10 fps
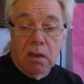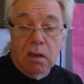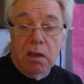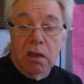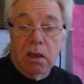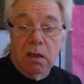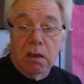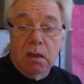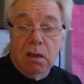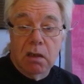
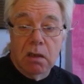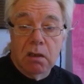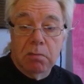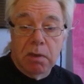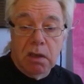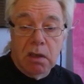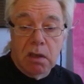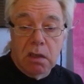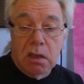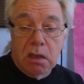Click,
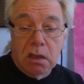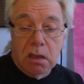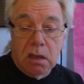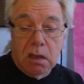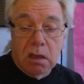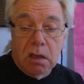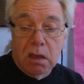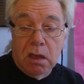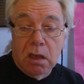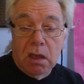paste.
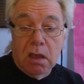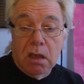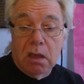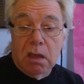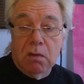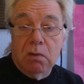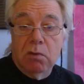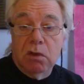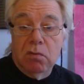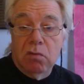No, I'm
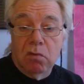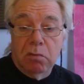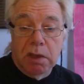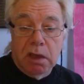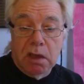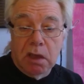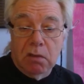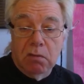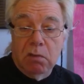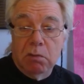in the wrong bit. Hang
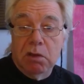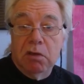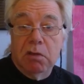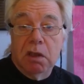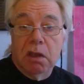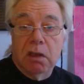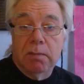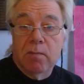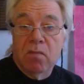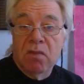on, what am I doing here?
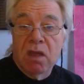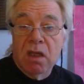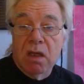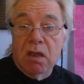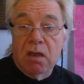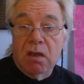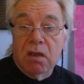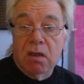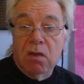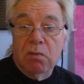
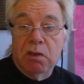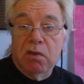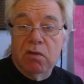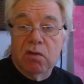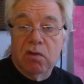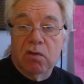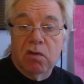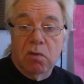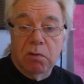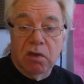Comments. Those
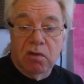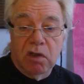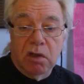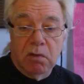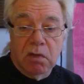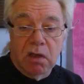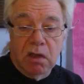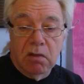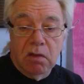comments. Yeah, okay.